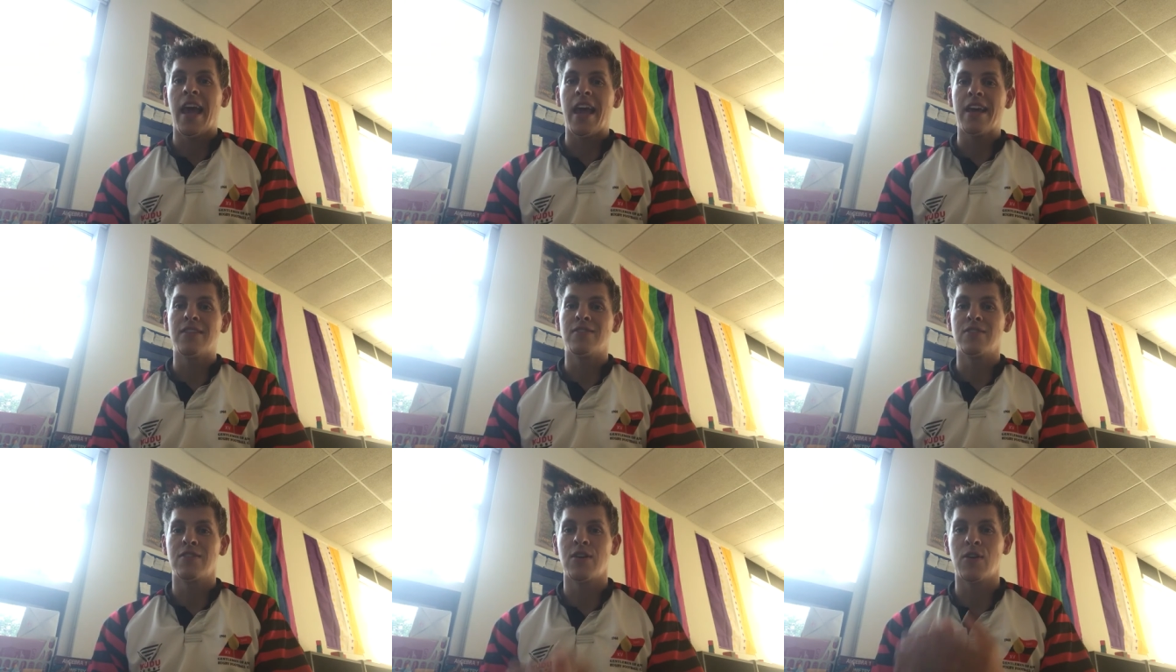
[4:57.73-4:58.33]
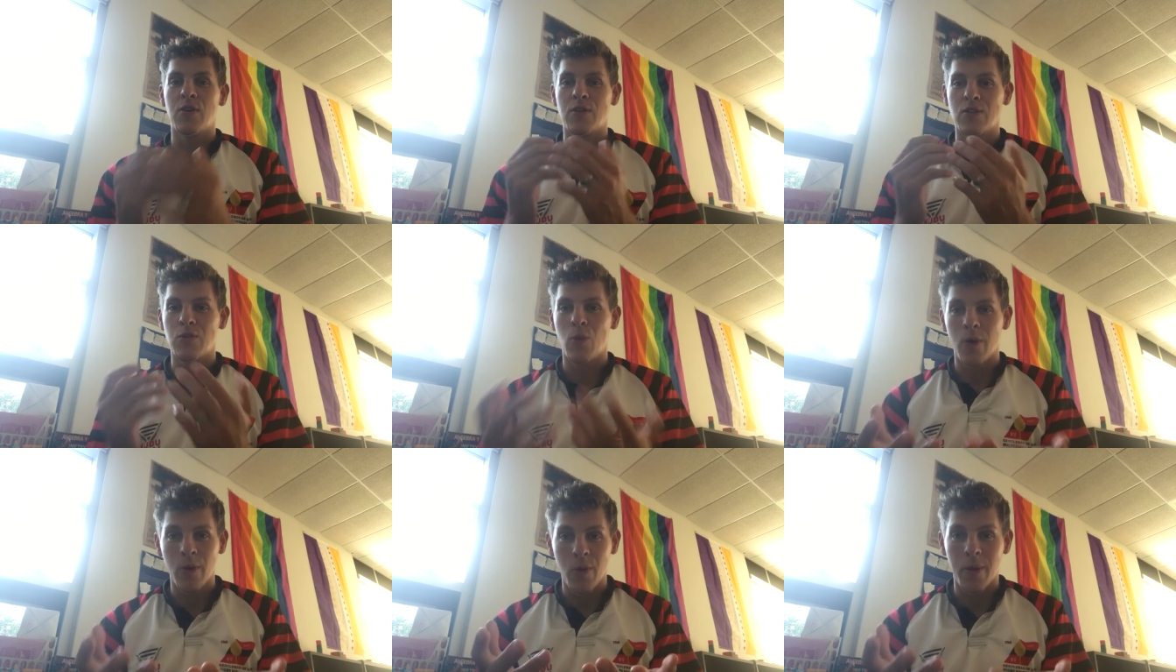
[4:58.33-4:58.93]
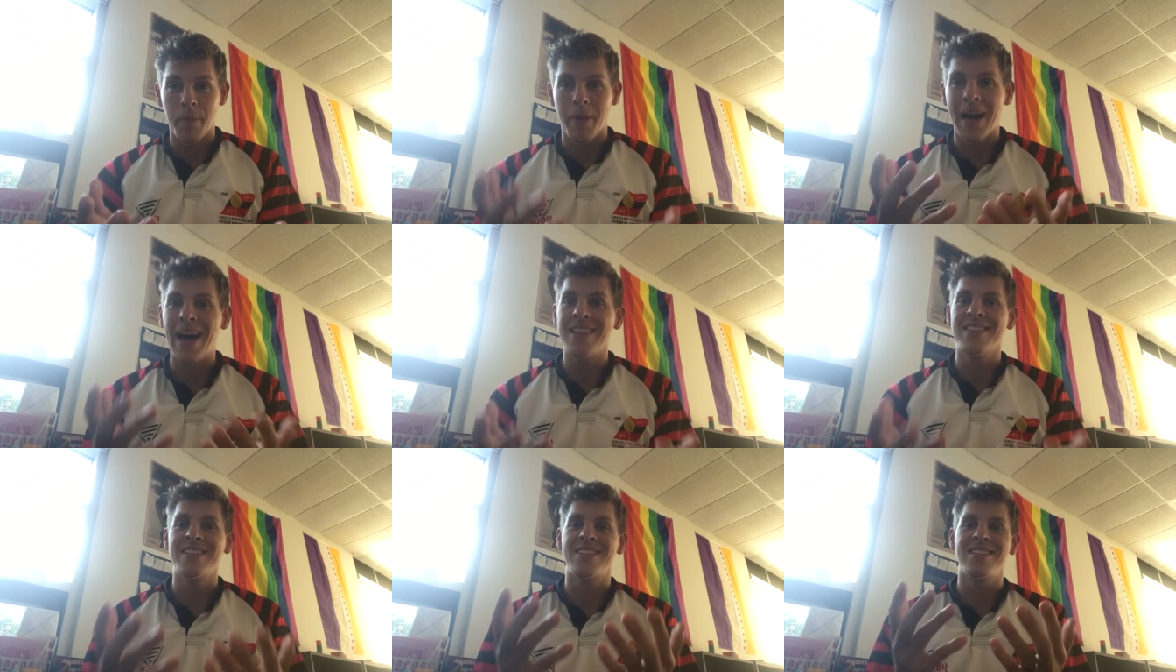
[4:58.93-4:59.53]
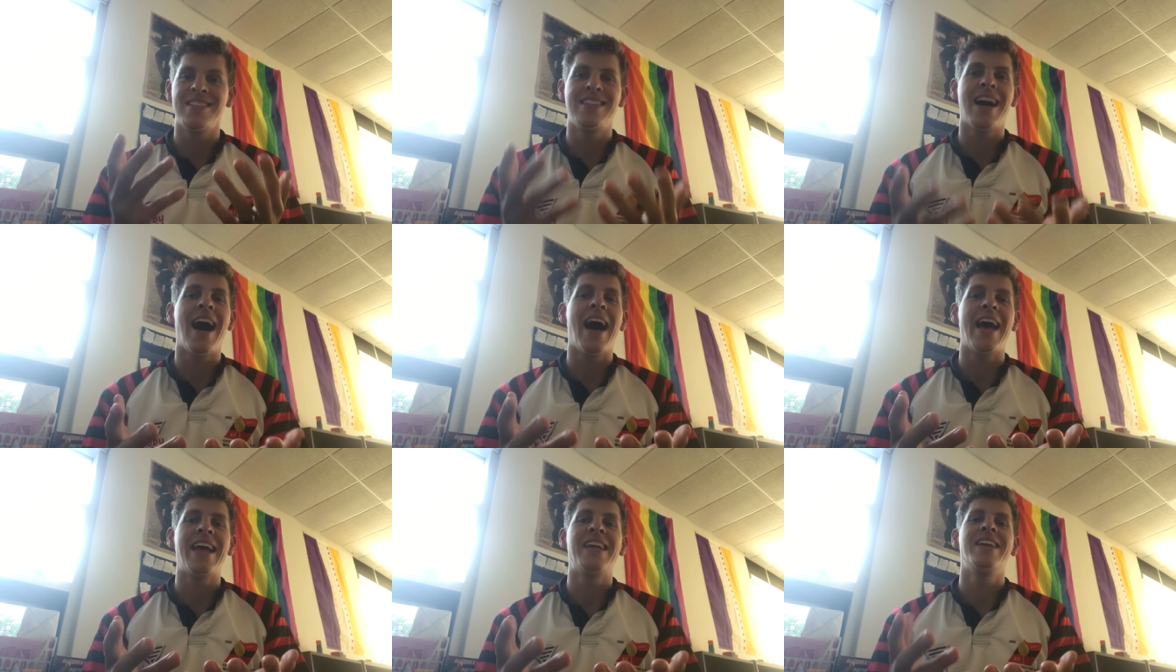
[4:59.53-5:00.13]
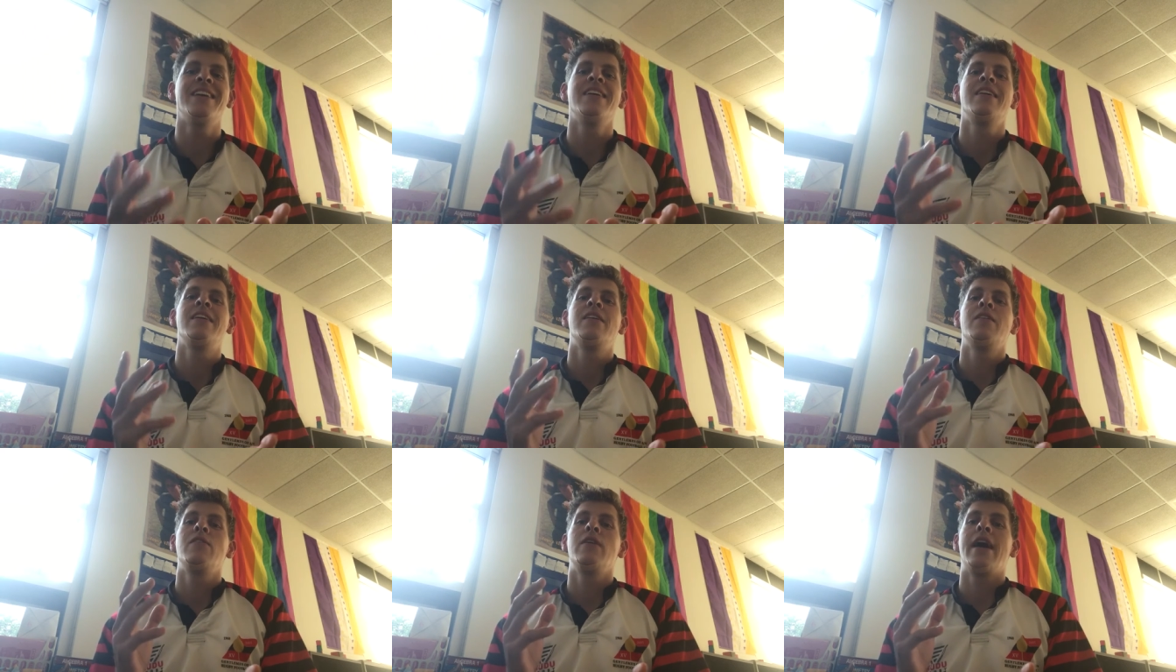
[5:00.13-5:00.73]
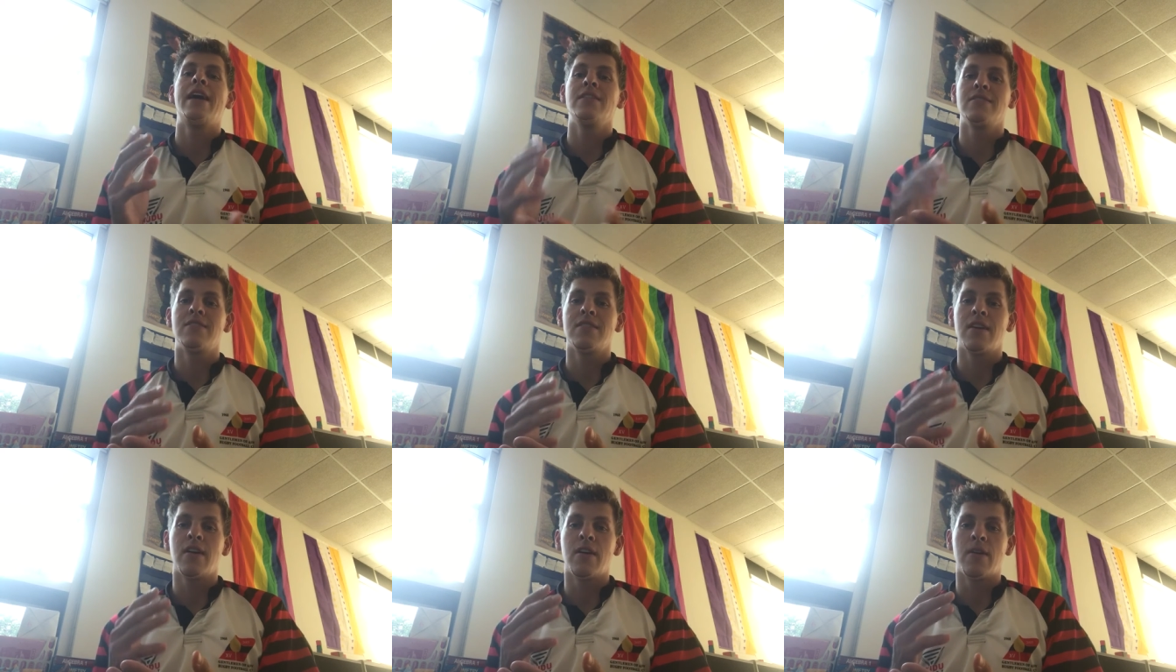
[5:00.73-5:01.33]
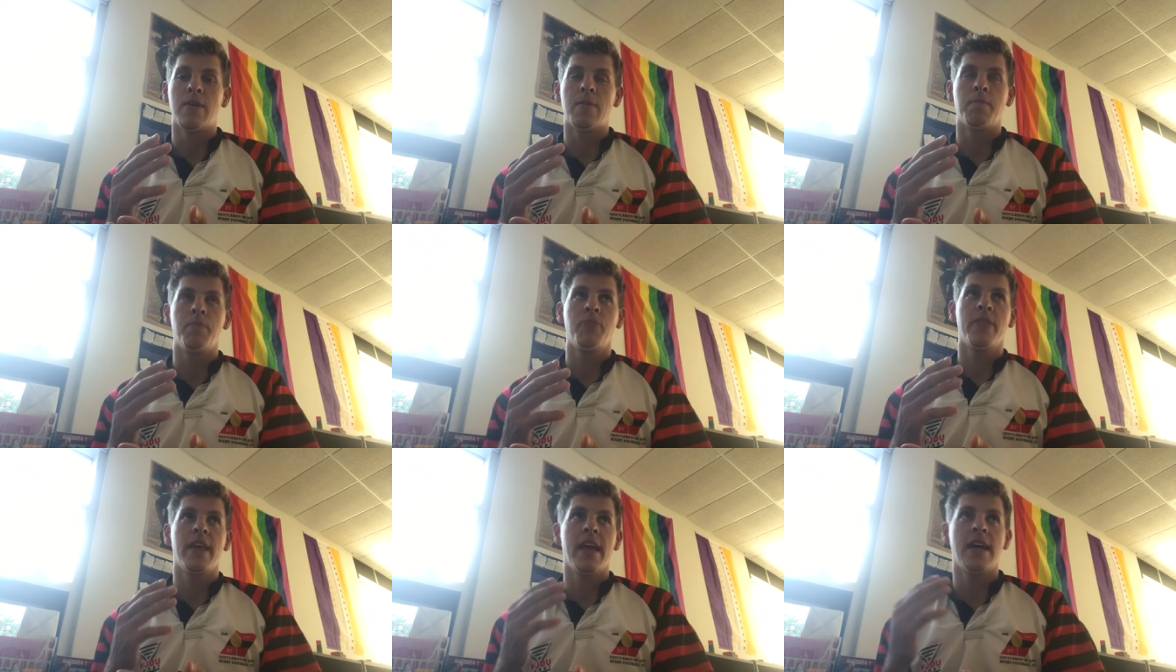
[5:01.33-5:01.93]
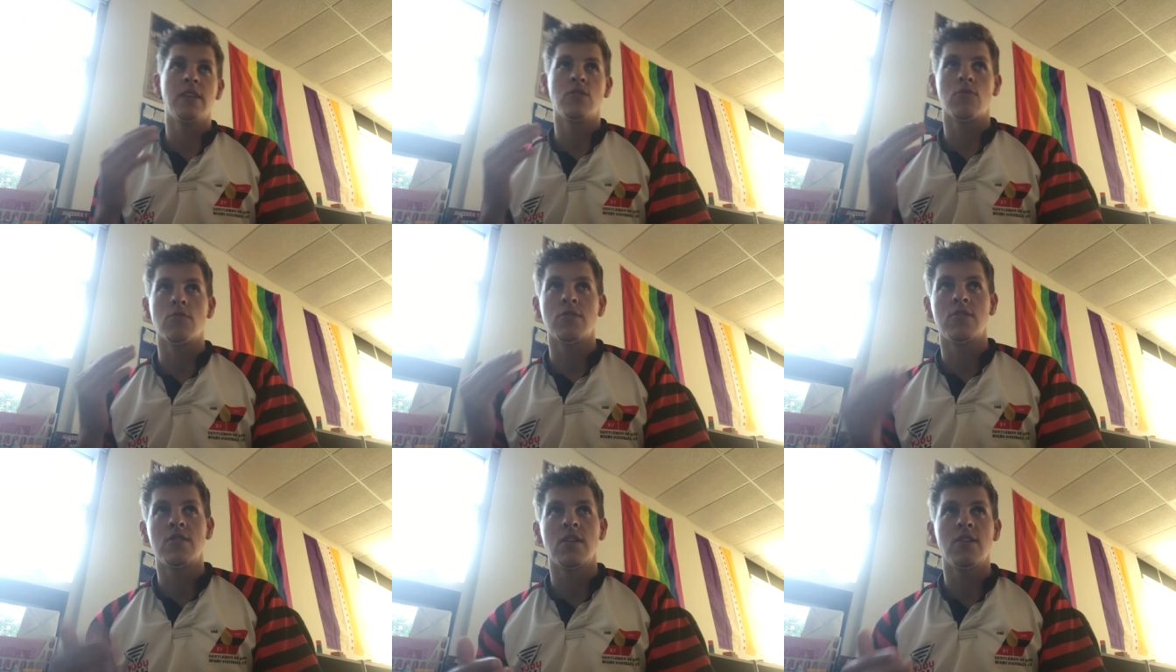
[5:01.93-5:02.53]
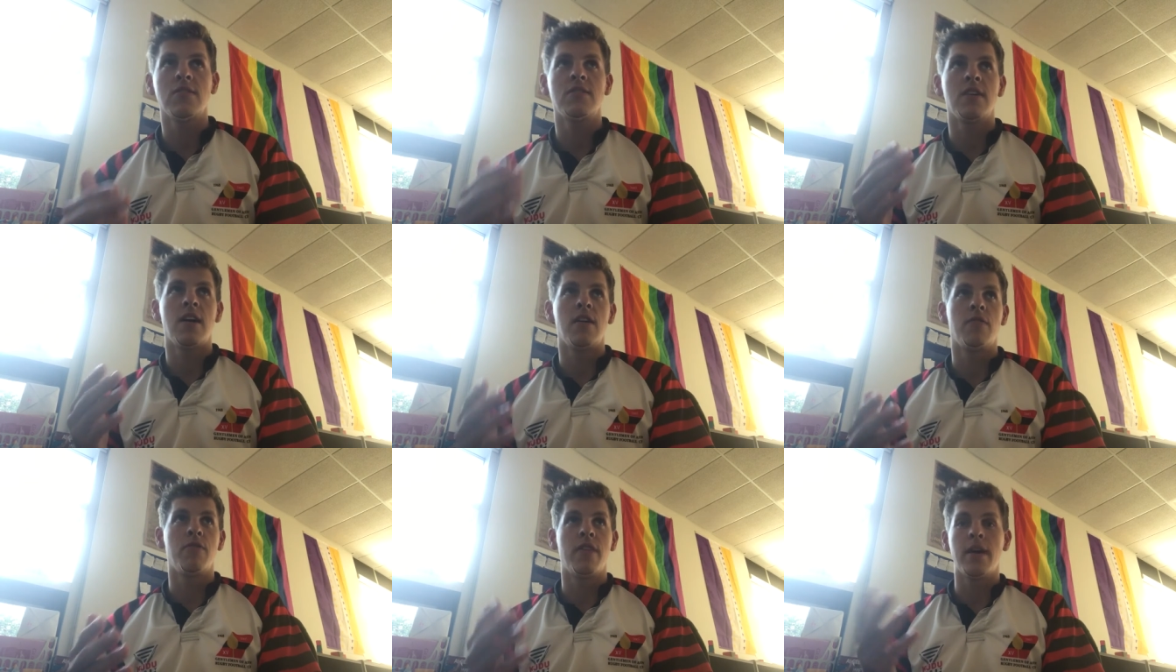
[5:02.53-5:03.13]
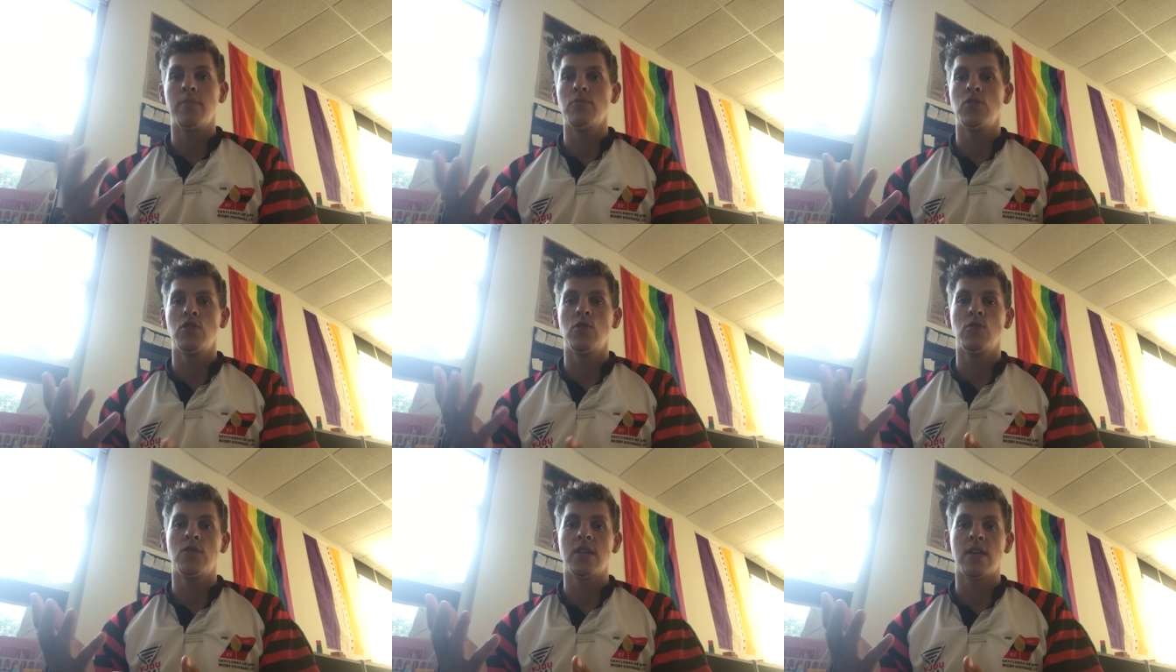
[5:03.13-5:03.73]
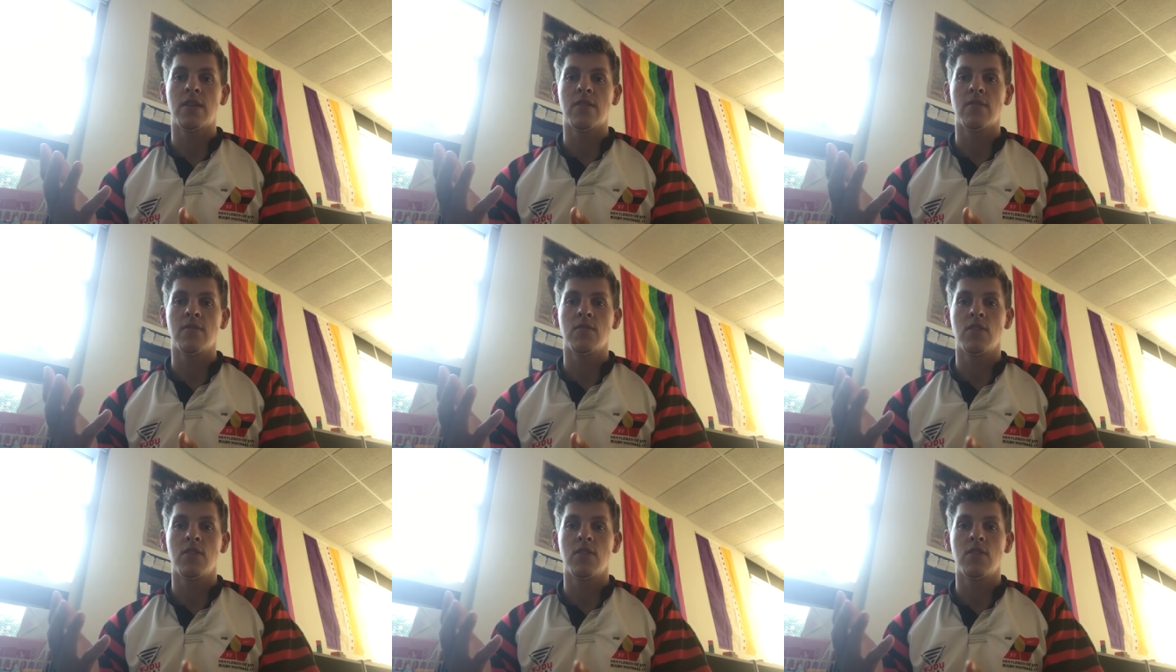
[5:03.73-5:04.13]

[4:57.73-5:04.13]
And so 21 pilots died as a uh, as a result of them choosing